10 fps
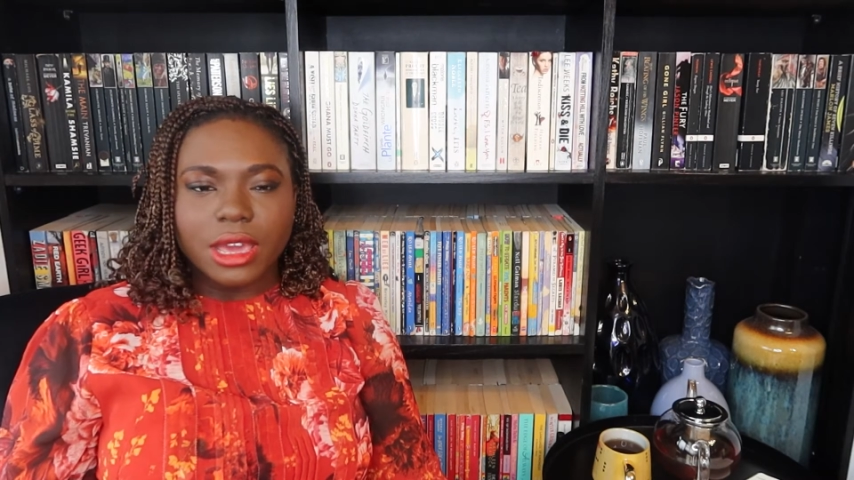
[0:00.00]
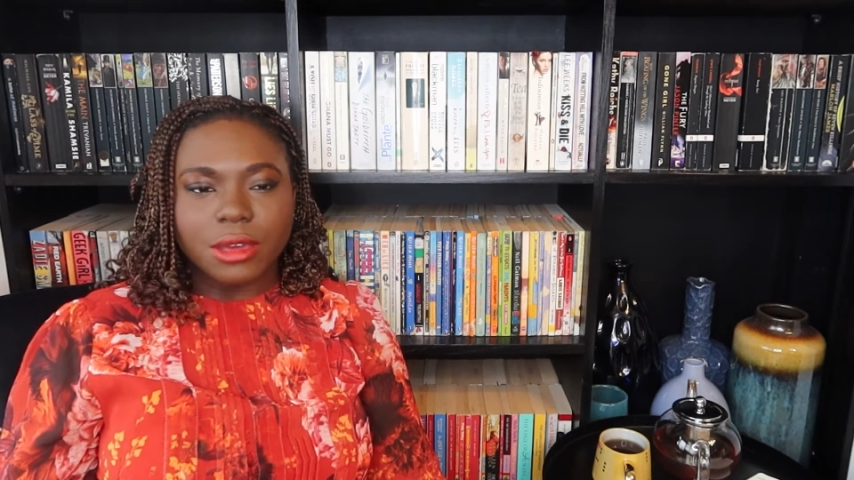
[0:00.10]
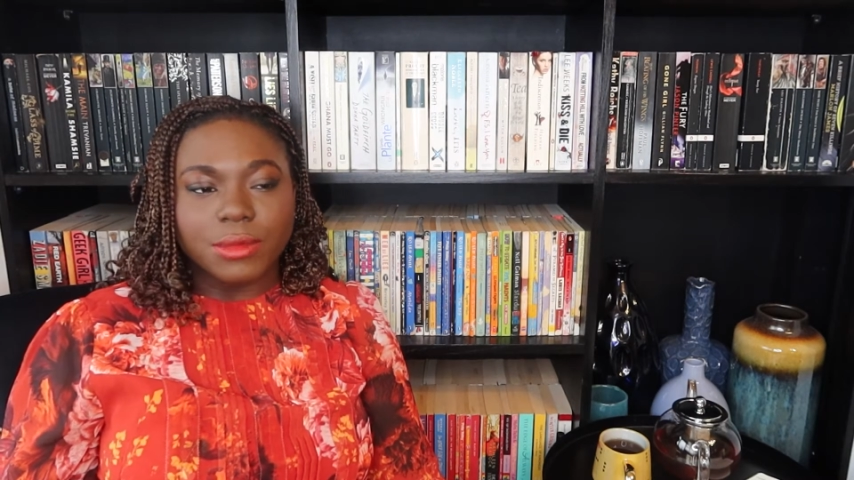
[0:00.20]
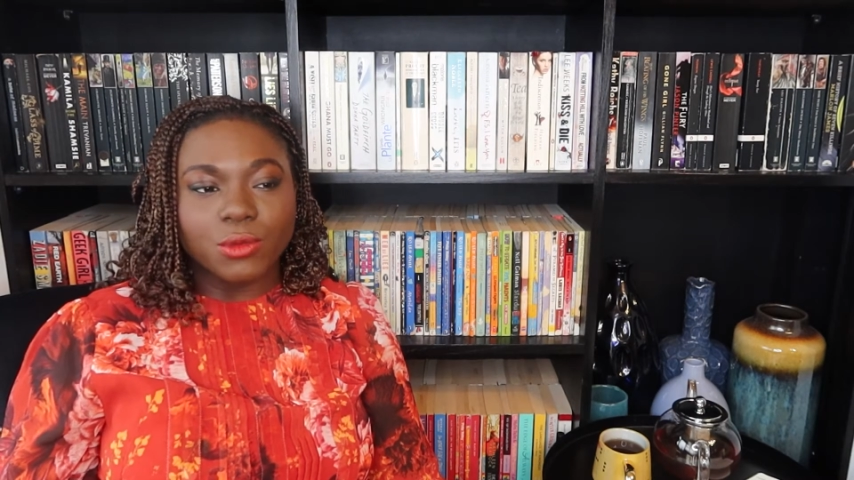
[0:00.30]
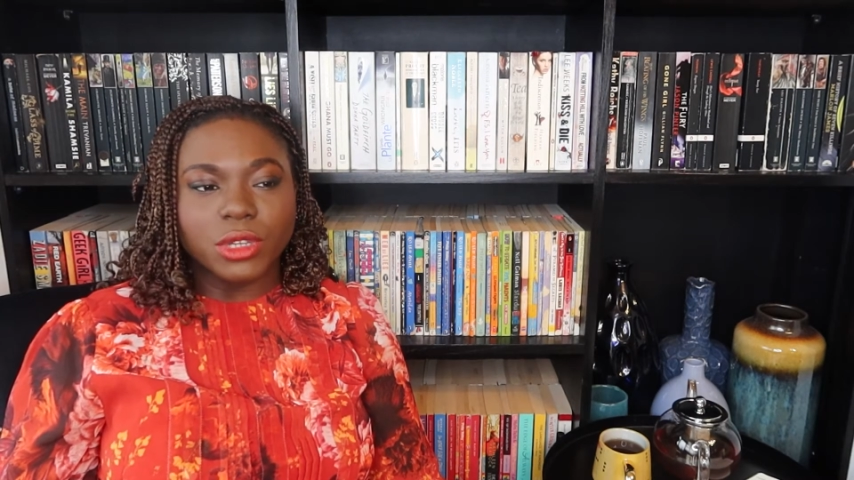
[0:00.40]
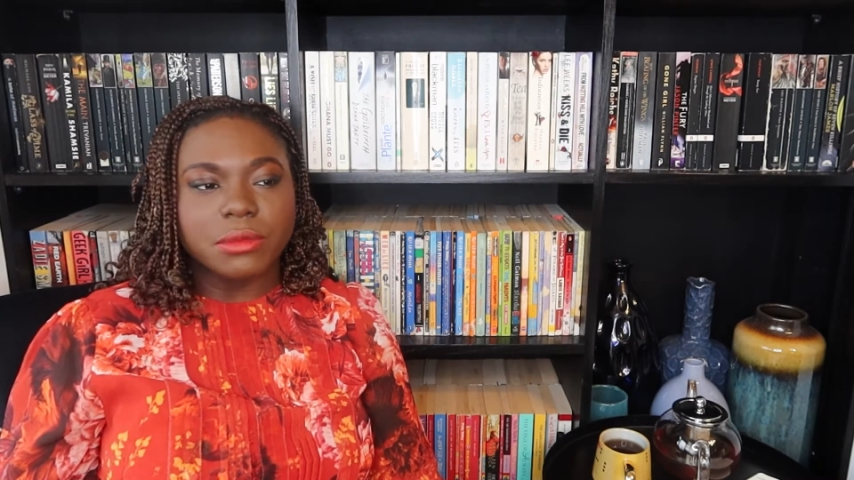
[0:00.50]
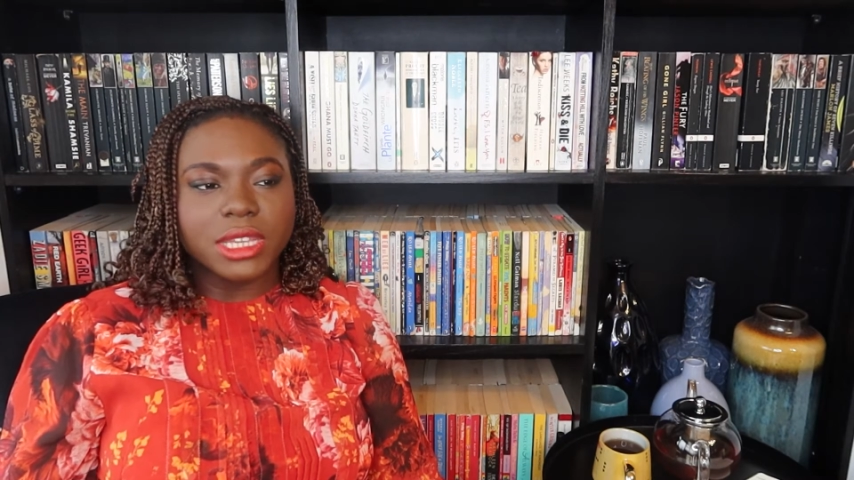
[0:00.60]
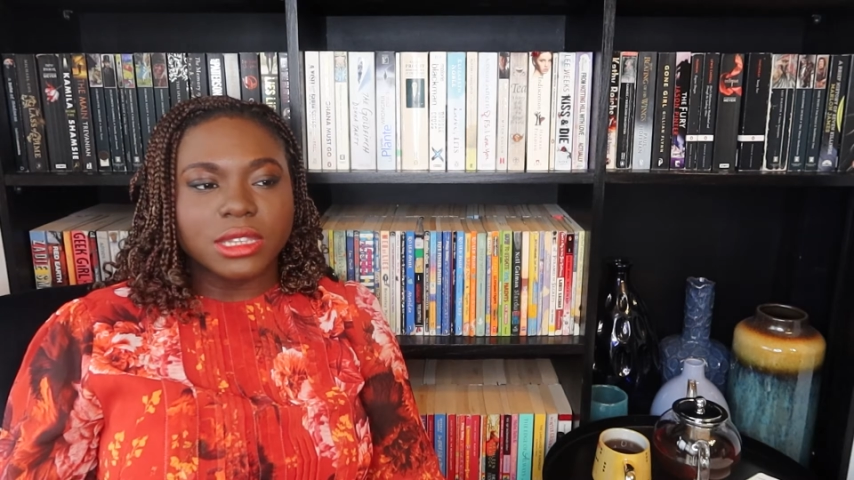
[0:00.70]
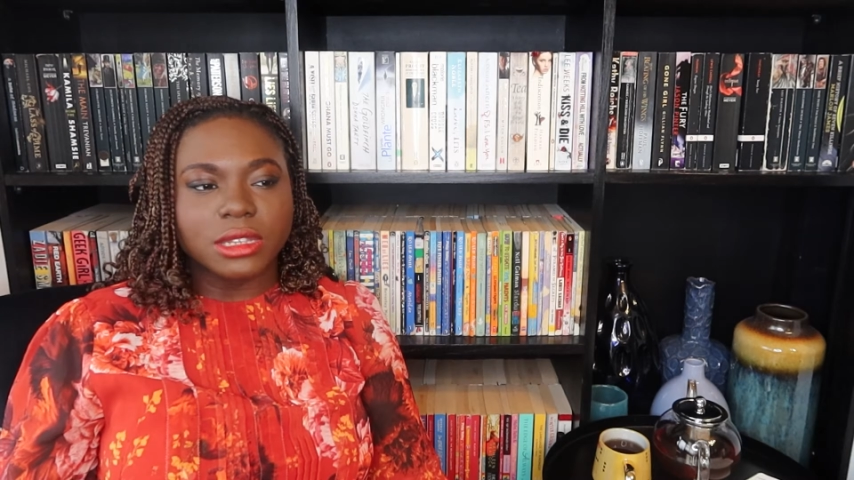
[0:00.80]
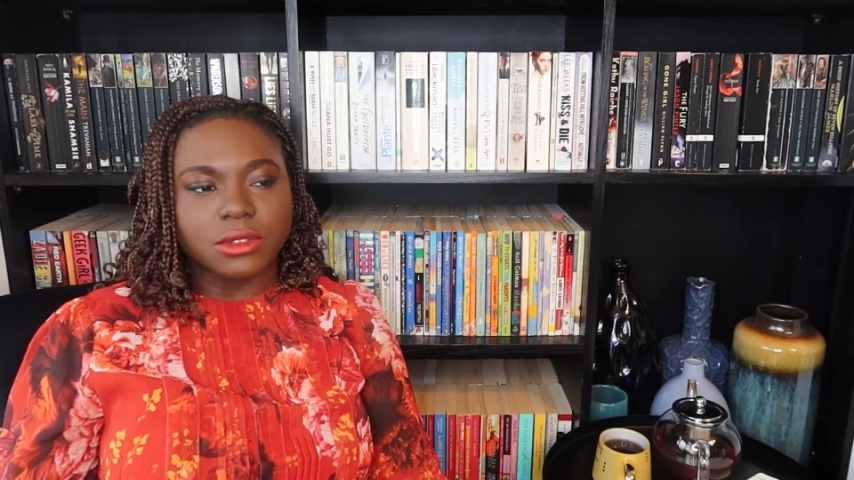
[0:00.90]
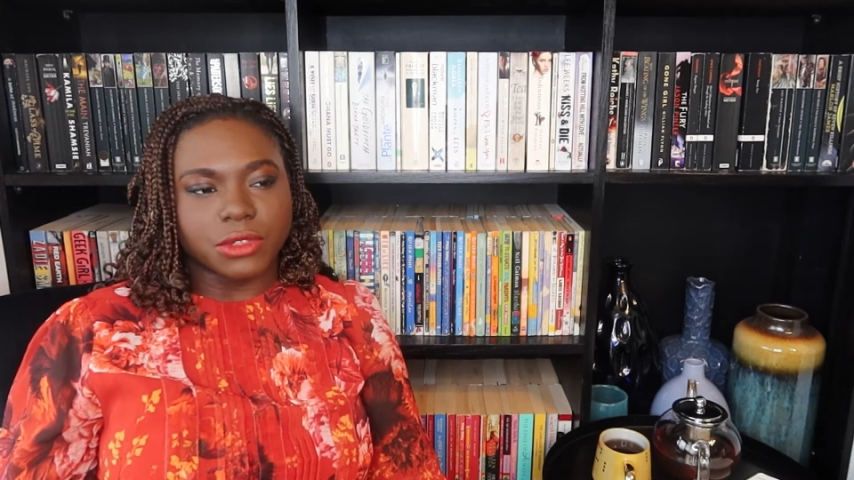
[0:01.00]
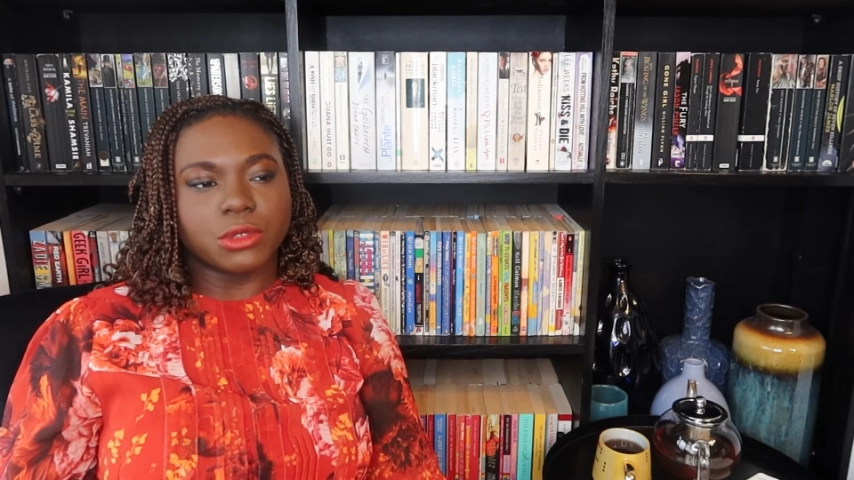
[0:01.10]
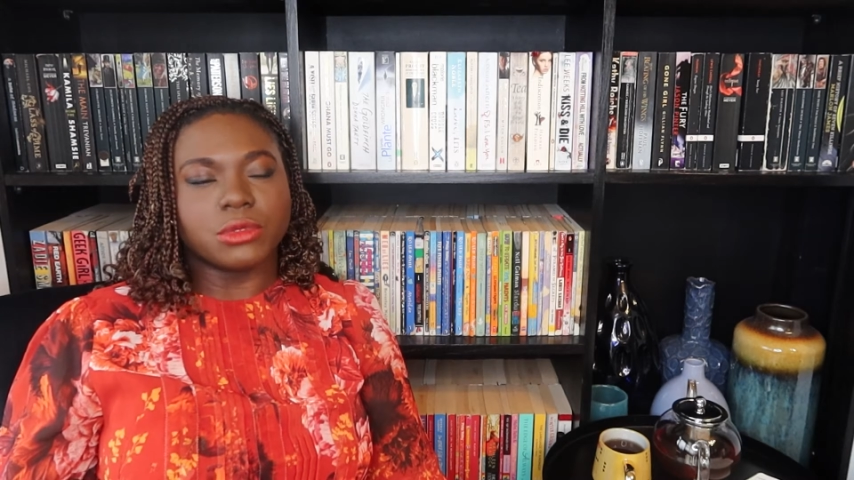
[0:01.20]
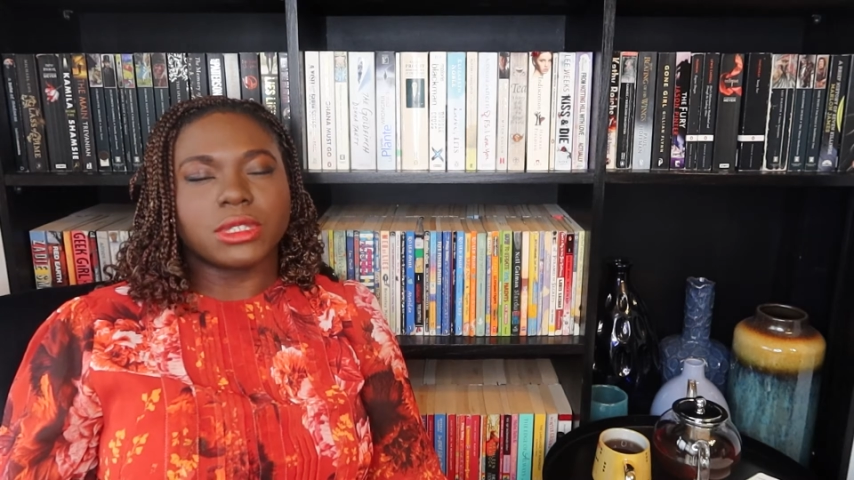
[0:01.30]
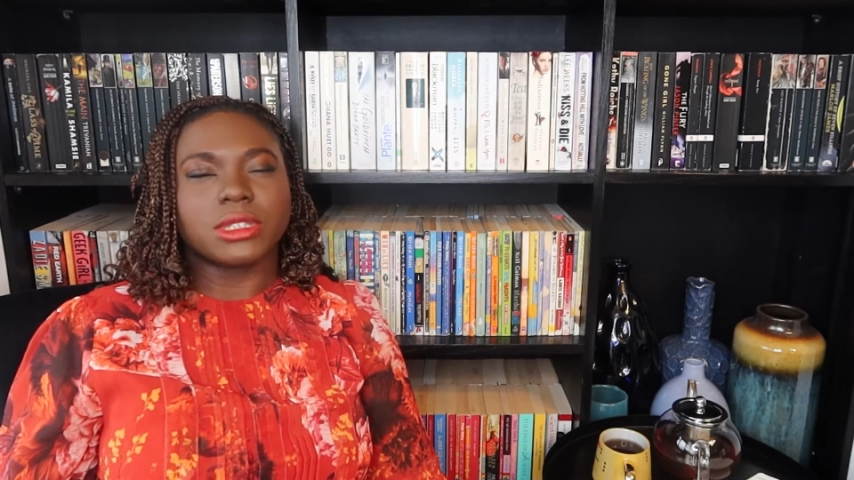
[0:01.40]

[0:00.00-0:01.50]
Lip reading: It wouldn't make sense if she was